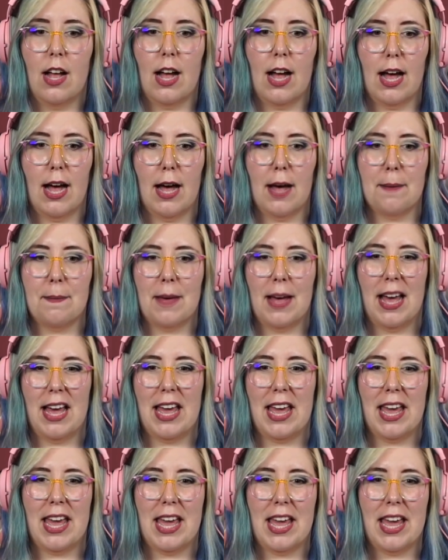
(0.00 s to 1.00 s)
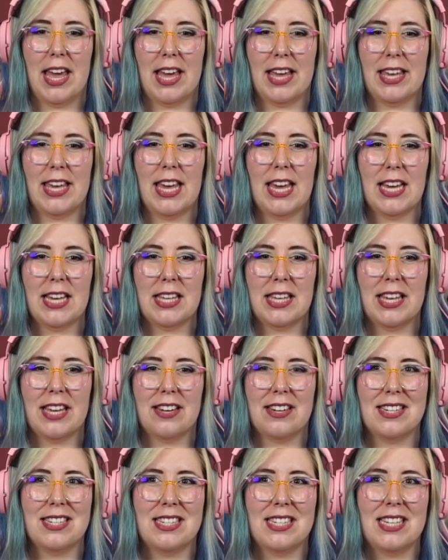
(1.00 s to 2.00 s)
I can't
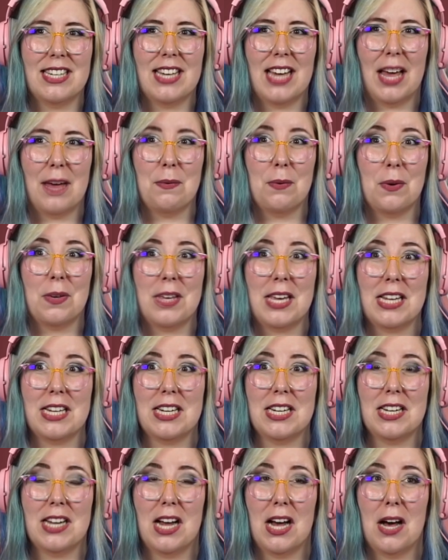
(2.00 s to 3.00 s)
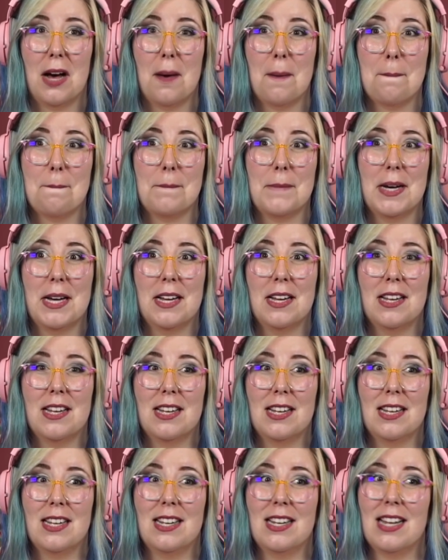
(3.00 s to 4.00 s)
guarantee I will get it up
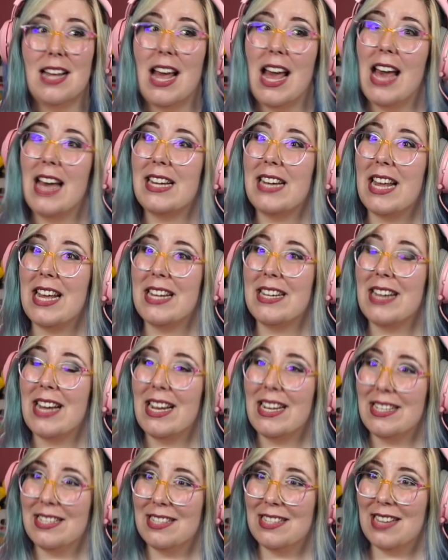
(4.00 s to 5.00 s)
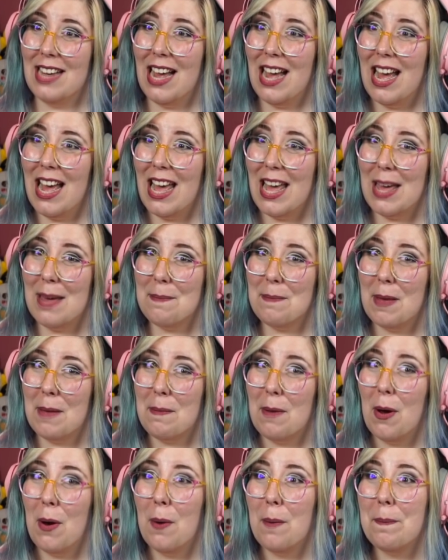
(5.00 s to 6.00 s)
at a nice time.
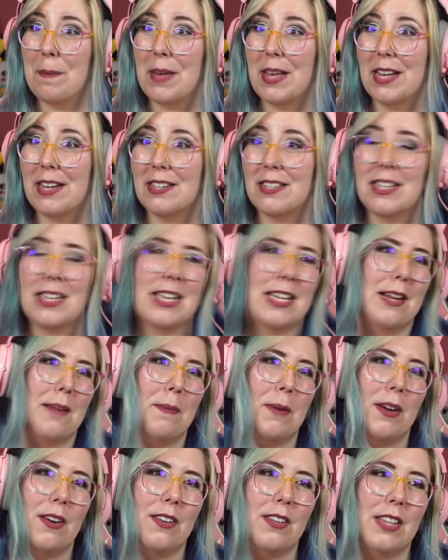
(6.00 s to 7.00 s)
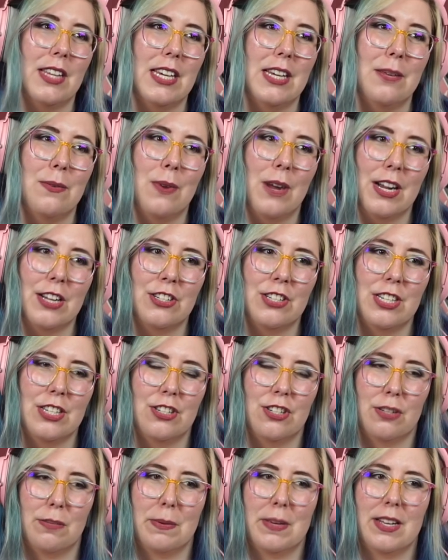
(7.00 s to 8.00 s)
I'm hoping to get up early and watch
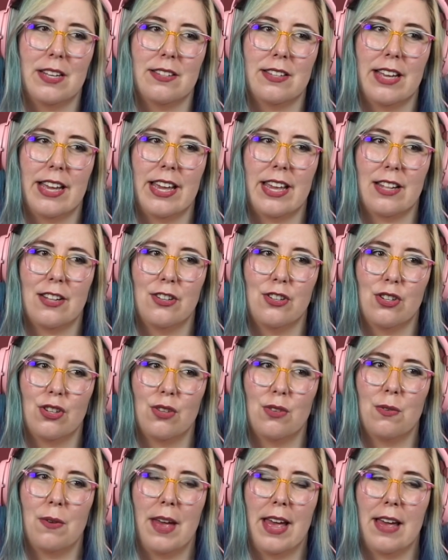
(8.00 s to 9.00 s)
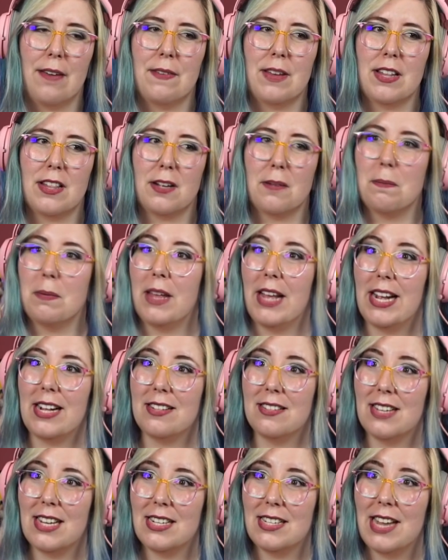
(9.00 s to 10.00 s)
it just because I do have other
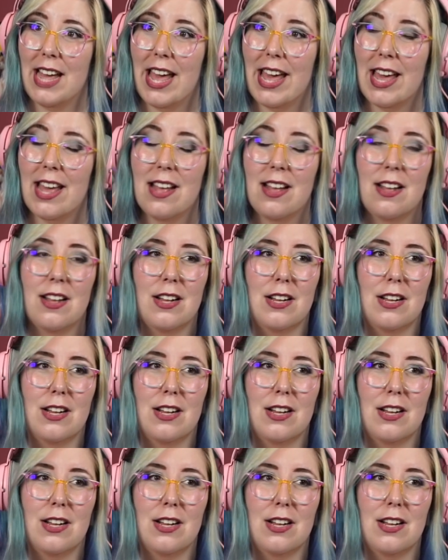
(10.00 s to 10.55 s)
plans that day.